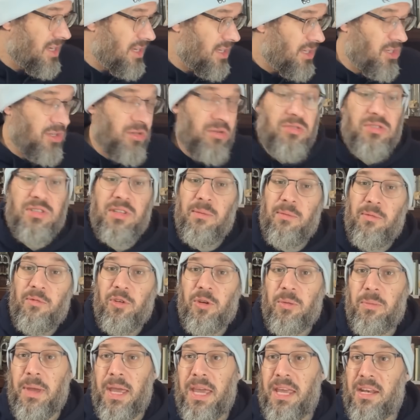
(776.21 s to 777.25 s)
use them
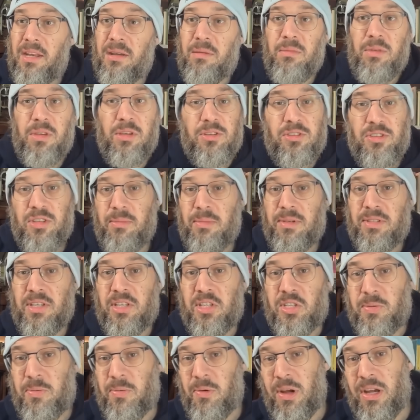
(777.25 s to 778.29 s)
verbatim, use them as
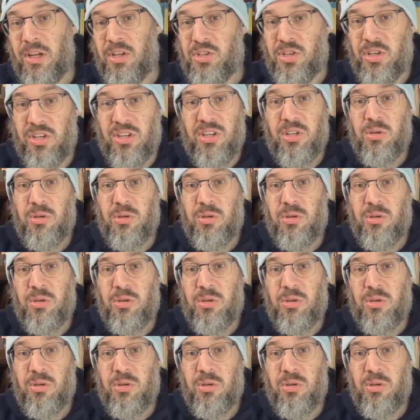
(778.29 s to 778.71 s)
inspiration.